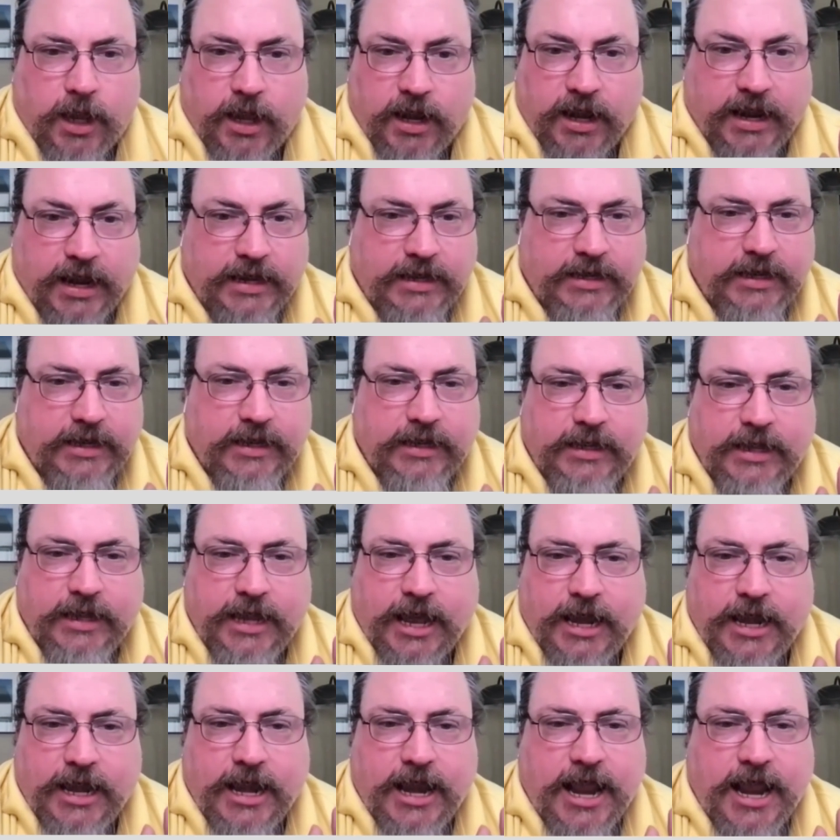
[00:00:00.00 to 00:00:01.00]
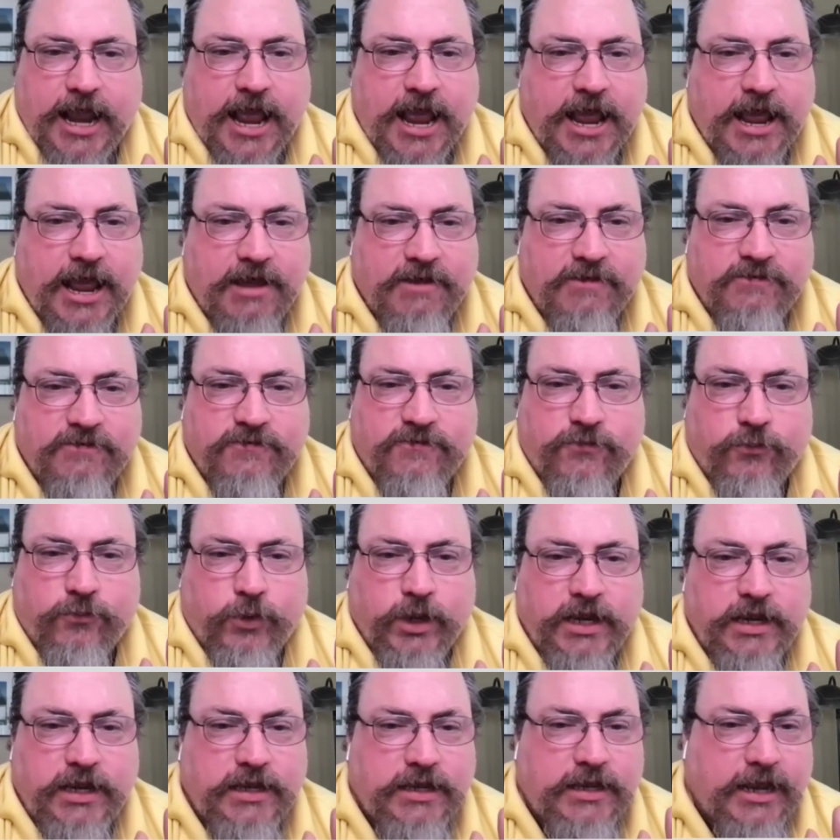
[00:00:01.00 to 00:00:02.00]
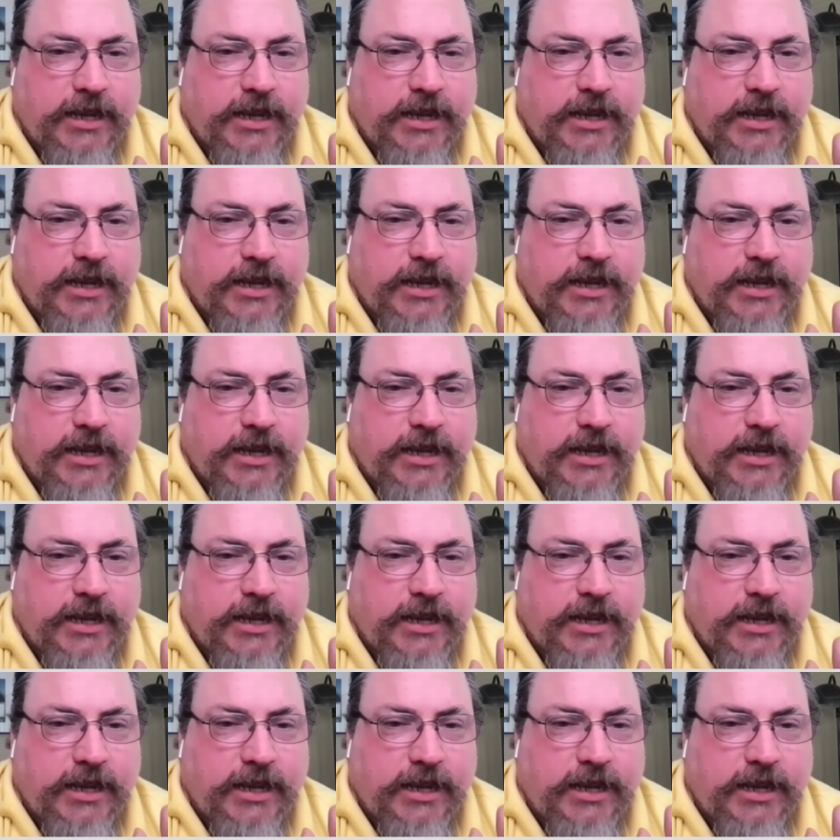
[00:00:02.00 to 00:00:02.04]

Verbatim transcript: And I did that every